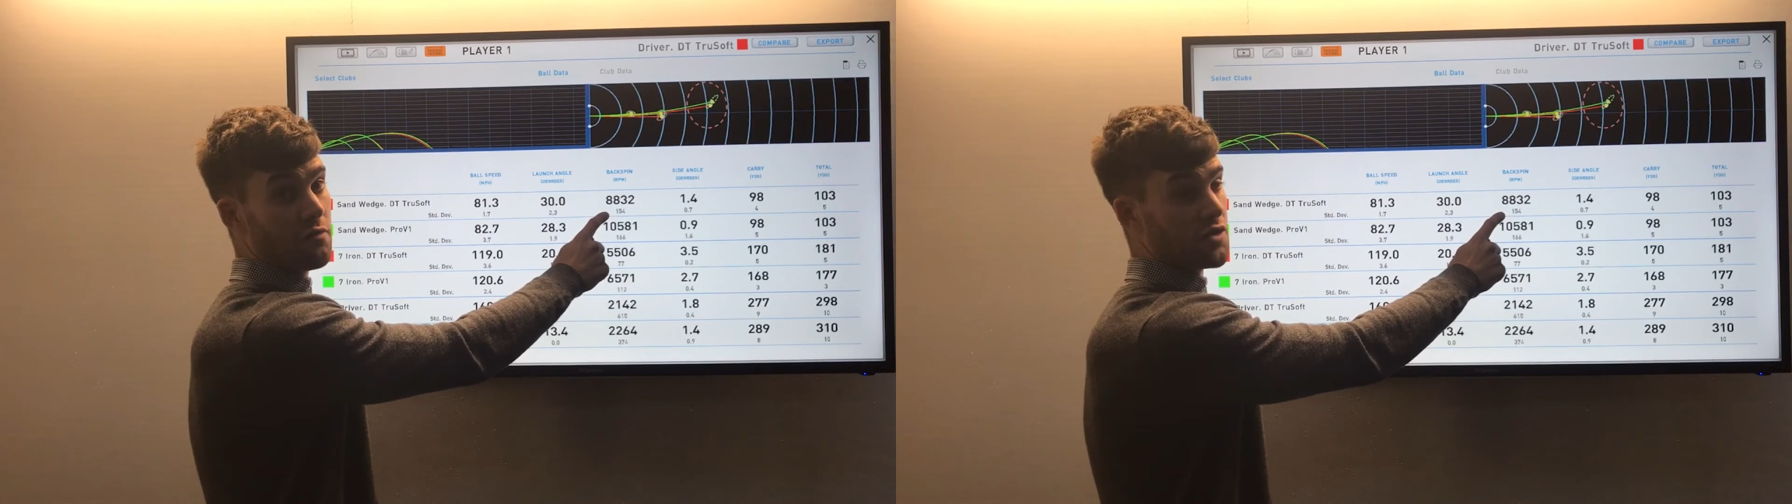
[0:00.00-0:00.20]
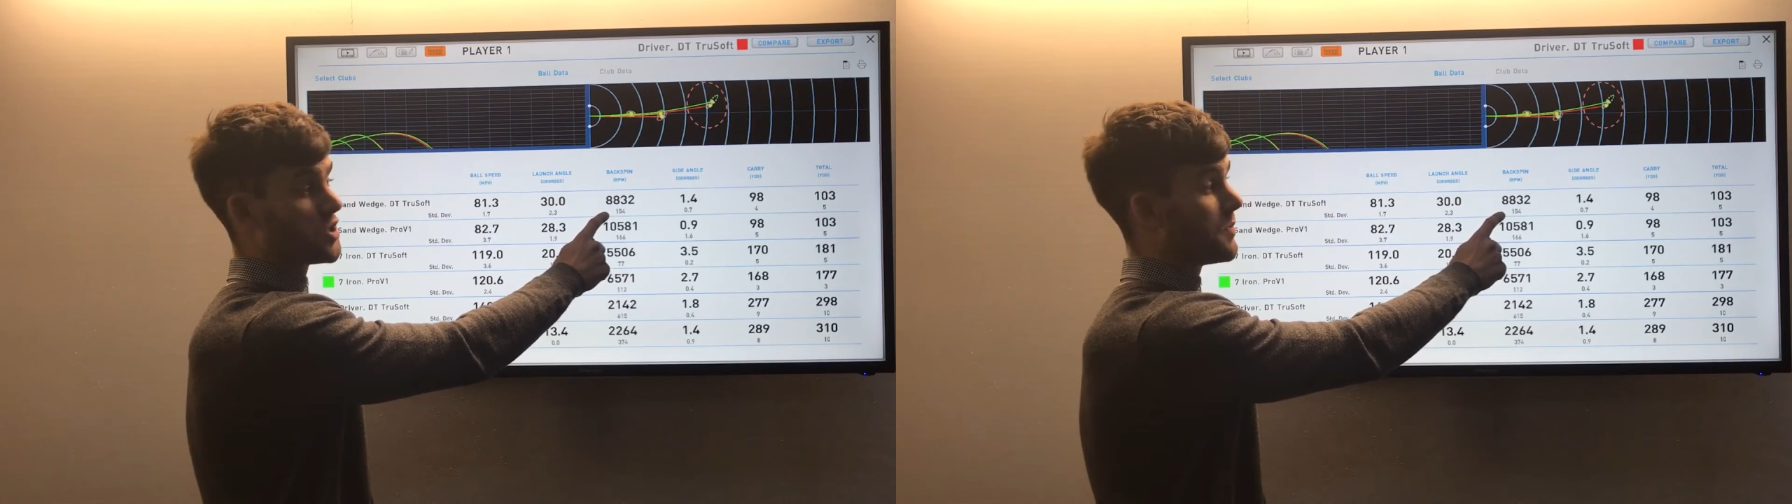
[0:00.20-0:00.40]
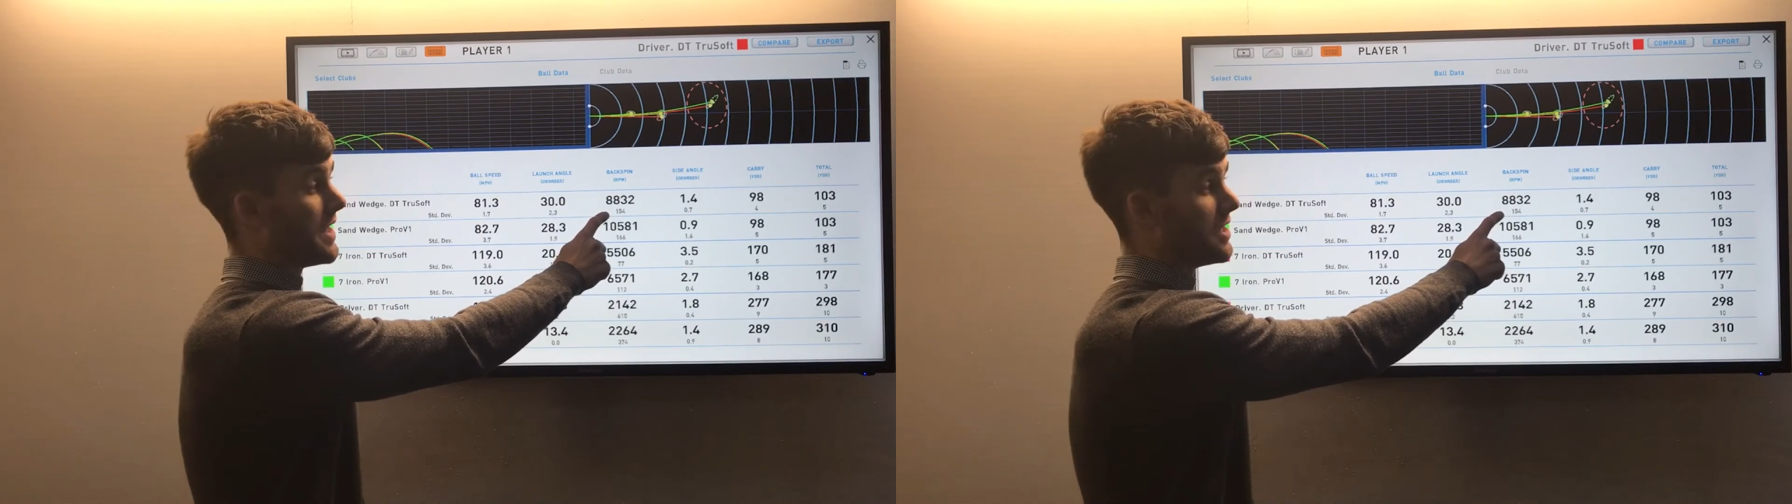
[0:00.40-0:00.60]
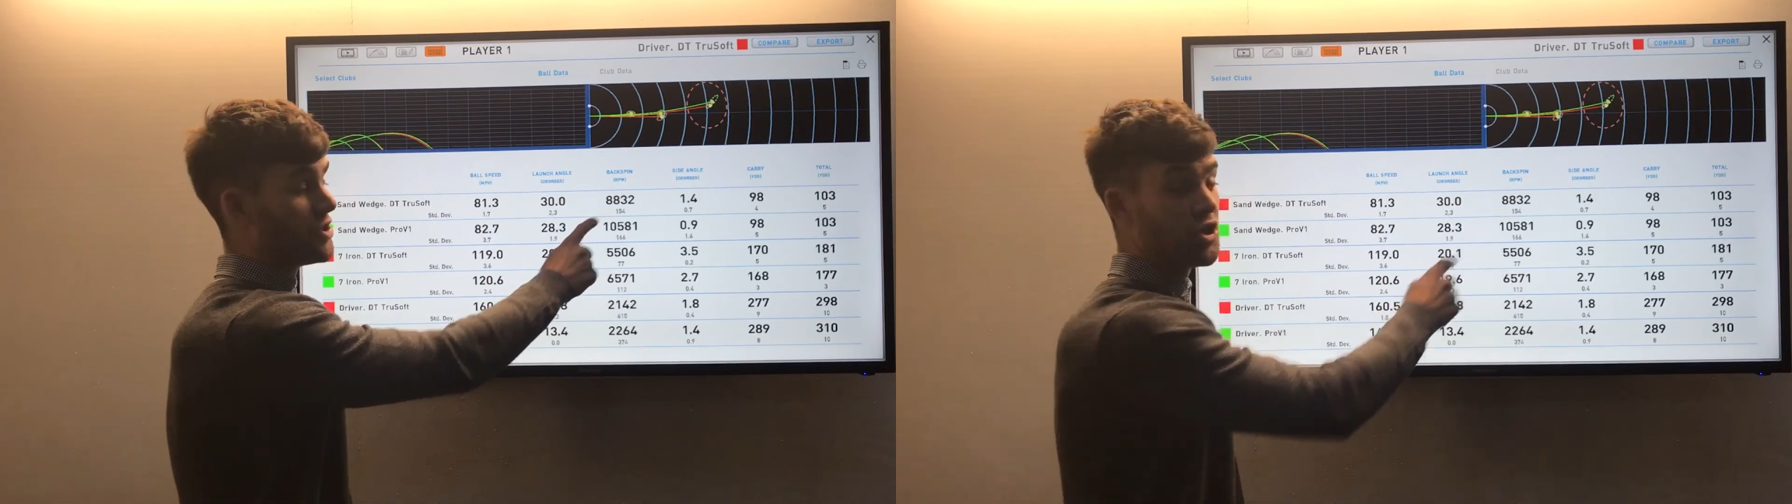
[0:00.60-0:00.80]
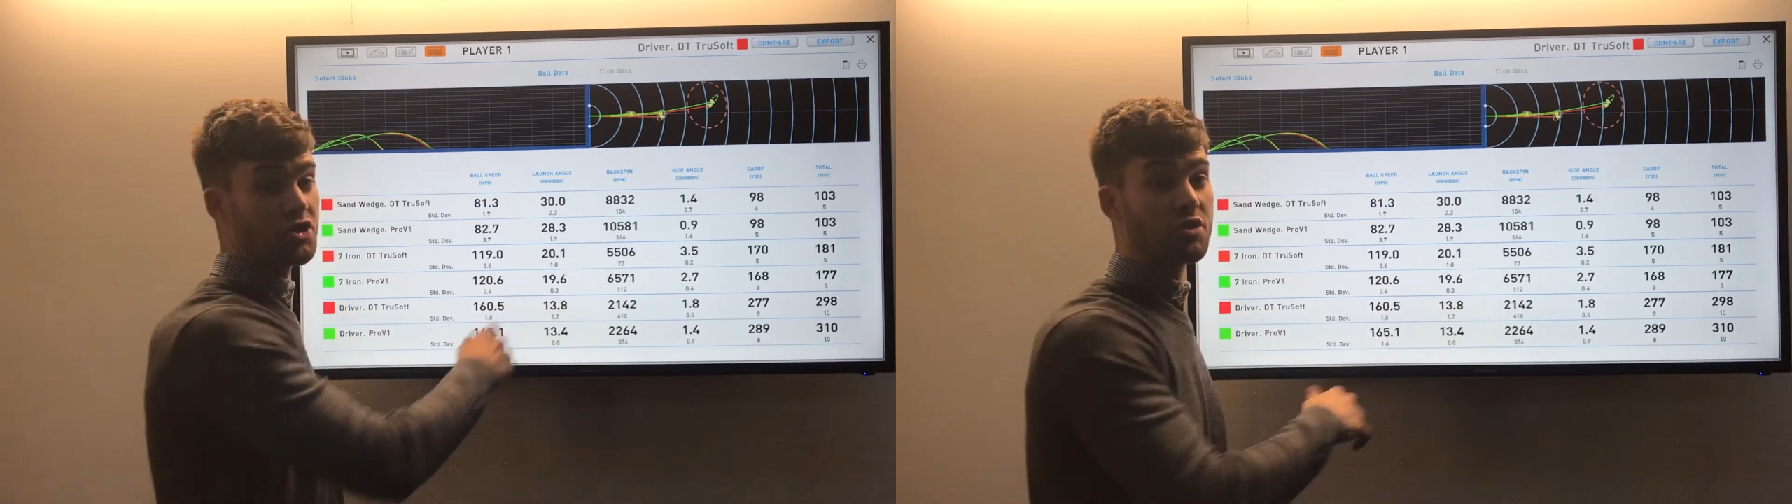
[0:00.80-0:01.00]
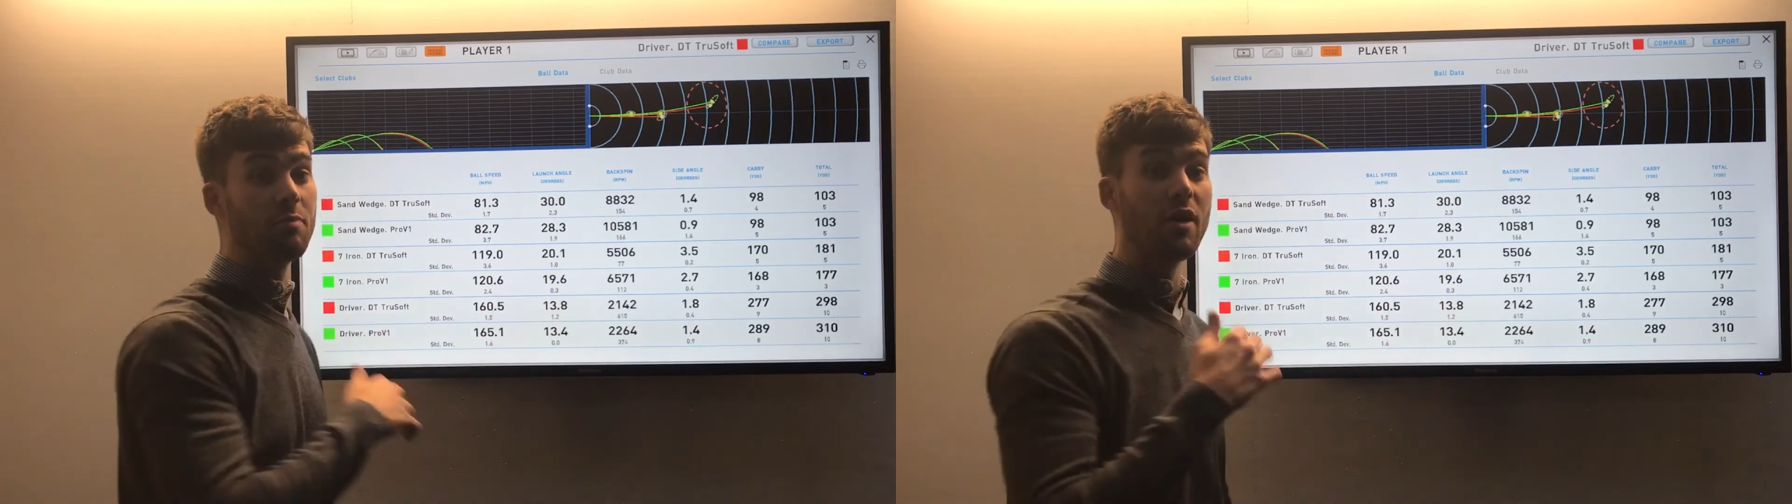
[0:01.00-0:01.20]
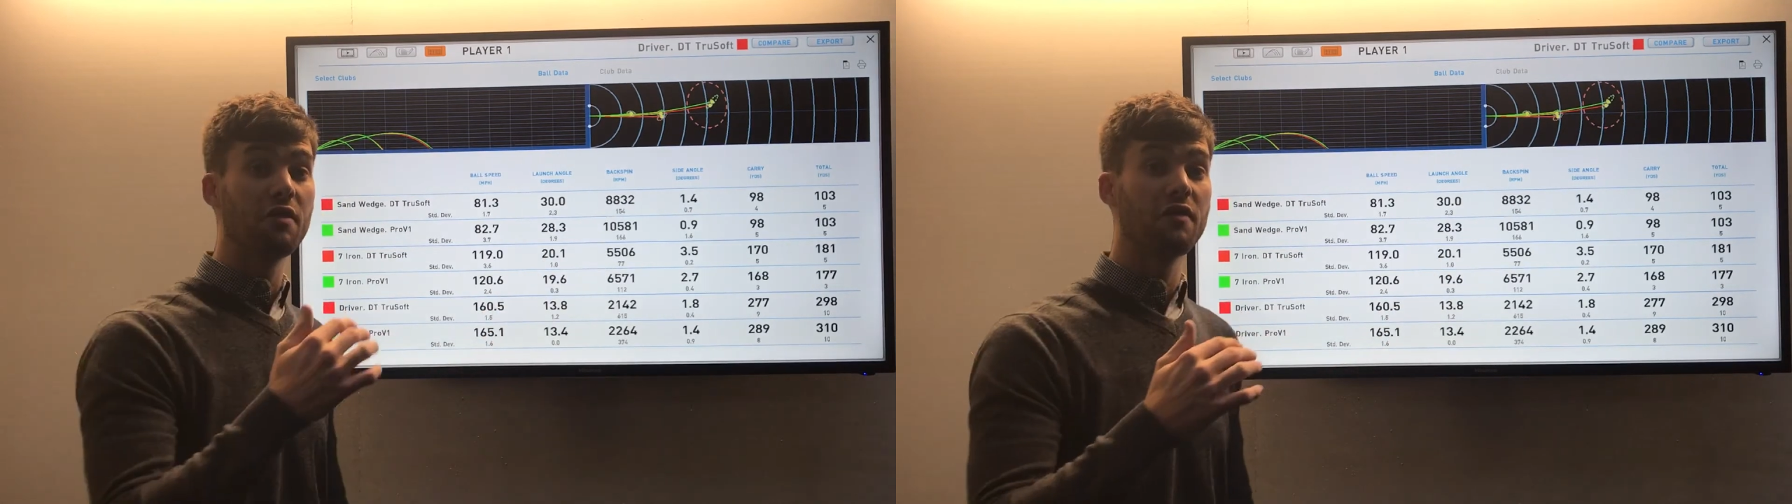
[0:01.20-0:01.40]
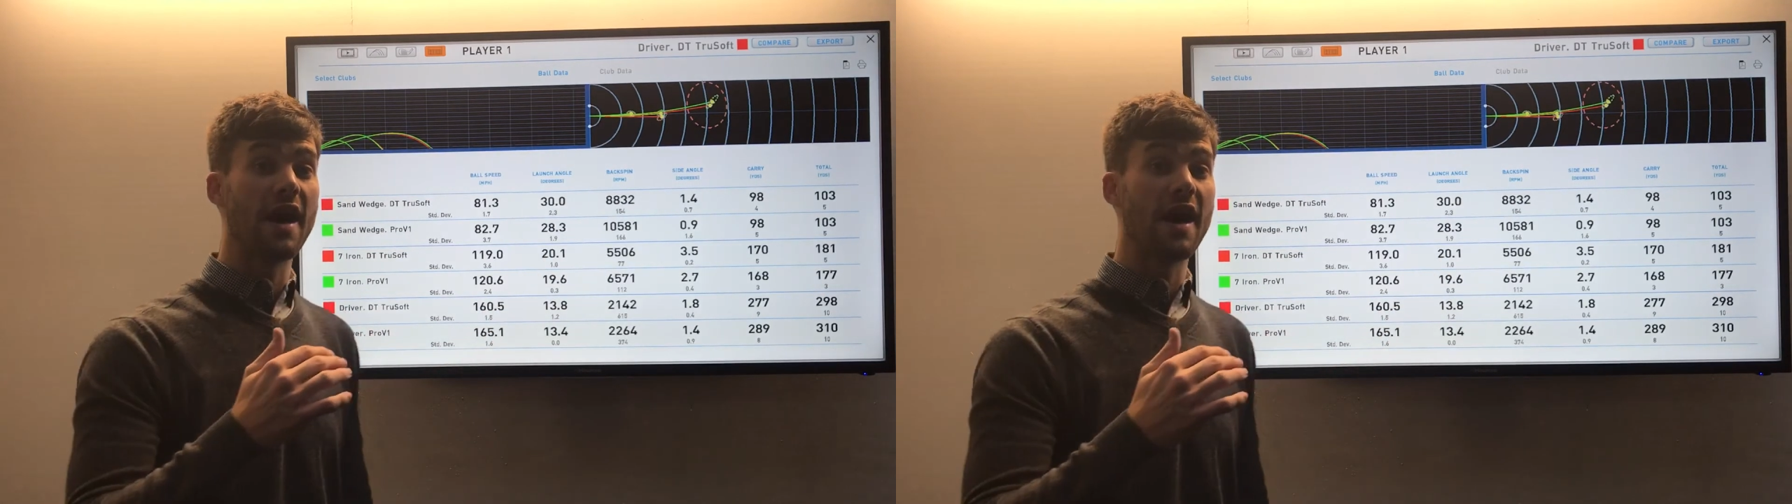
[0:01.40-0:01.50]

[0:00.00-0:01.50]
was spinning just above